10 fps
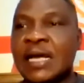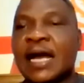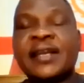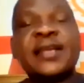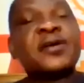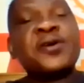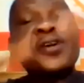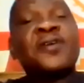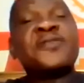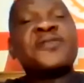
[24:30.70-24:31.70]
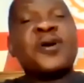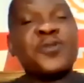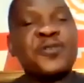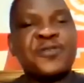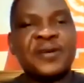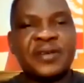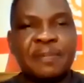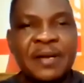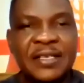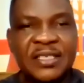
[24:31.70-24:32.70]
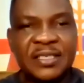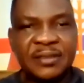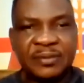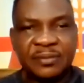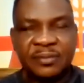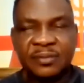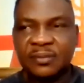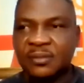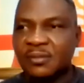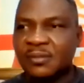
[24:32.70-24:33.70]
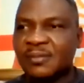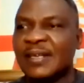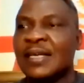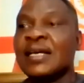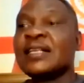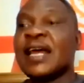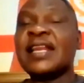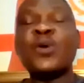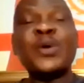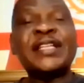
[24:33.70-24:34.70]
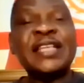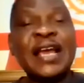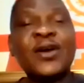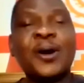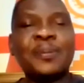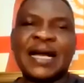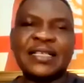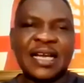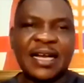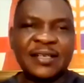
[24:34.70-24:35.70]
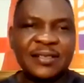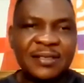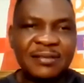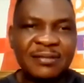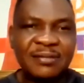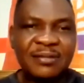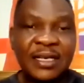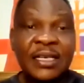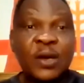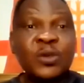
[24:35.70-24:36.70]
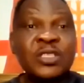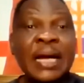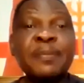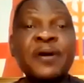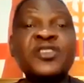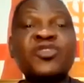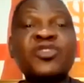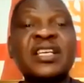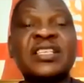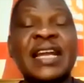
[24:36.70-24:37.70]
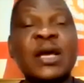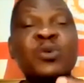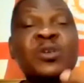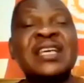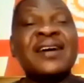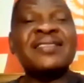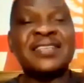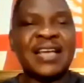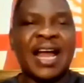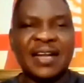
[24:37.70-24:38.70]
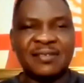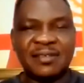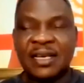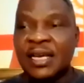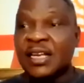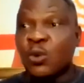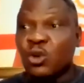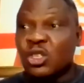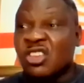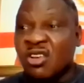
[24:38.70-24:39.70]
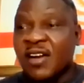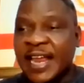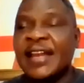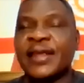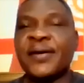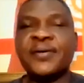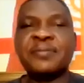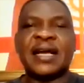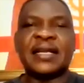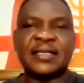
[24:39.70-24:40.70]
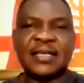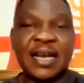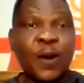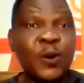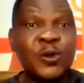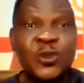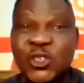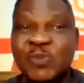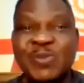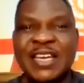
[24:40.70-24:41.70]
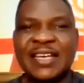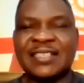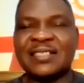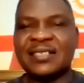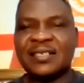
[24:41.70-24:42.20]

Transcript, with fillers: and the glory of God will fill the place. Then they will take up that child. They will start monitoring the child. They will tell the child. They will train the woman. And I want to speak it